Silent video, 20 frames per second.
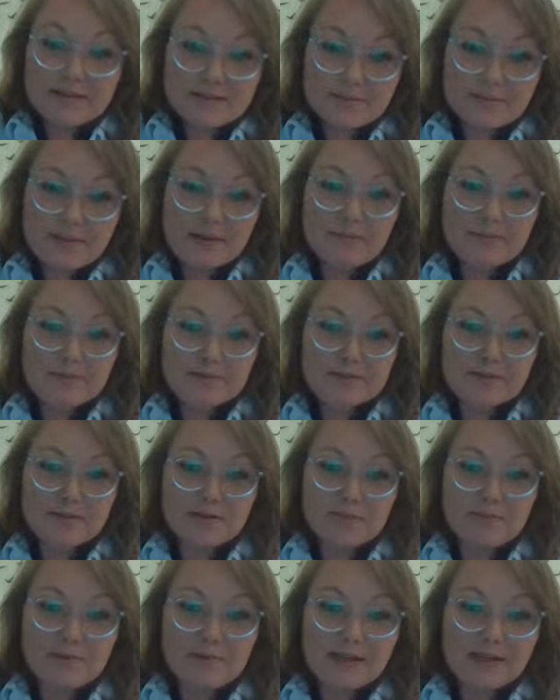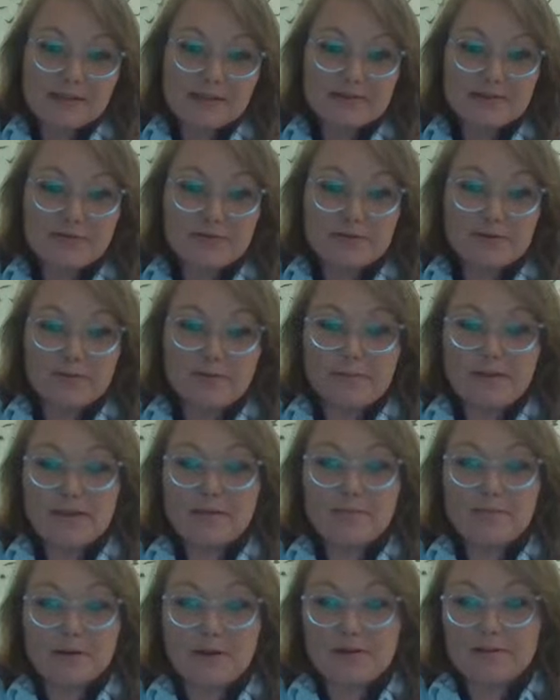This map was compiled for the
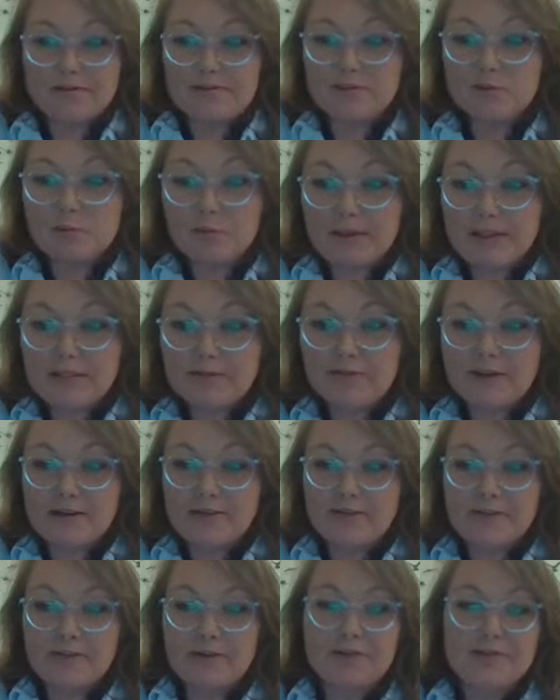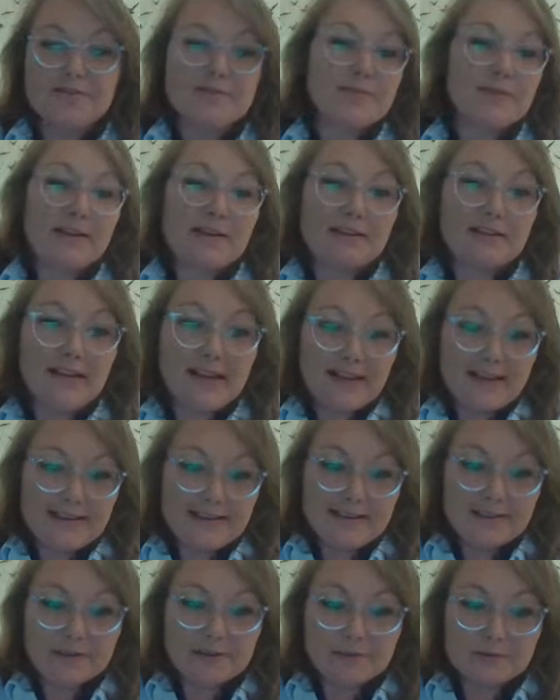better part of 25 years by a
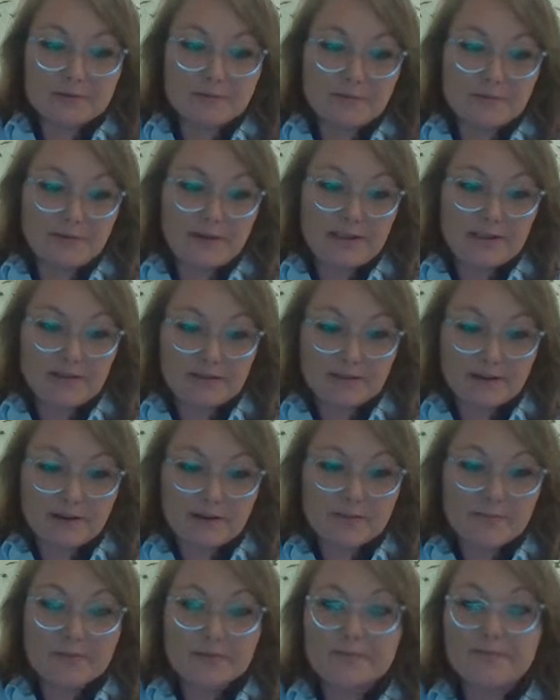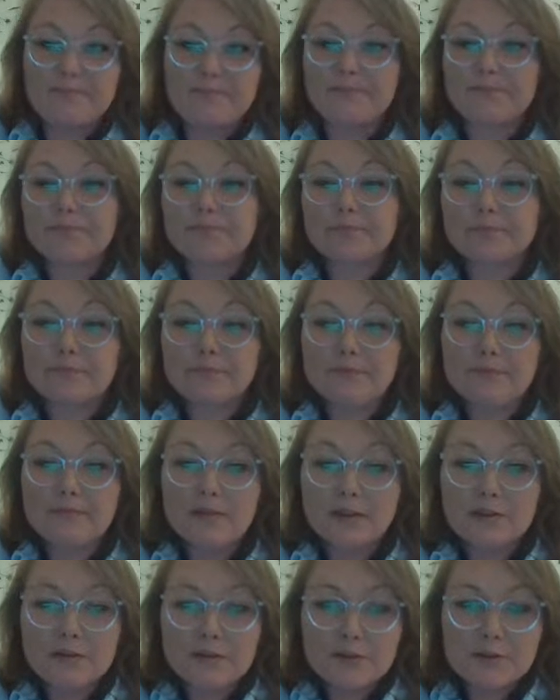lady called Marie Tharp,
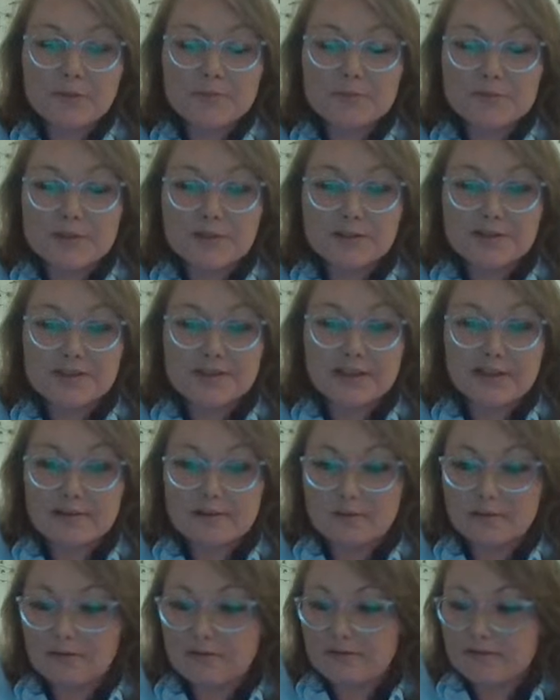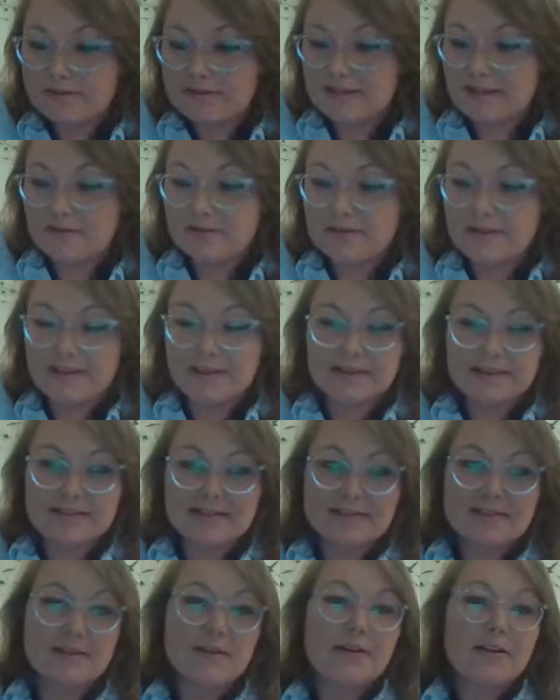who took together all of the
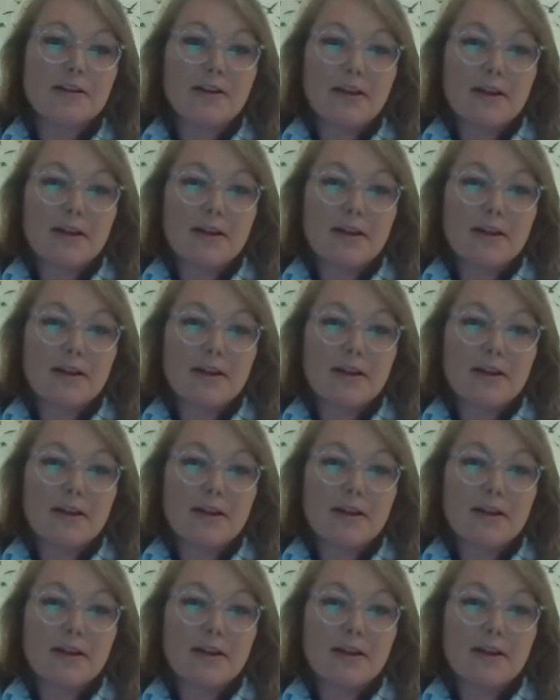soundings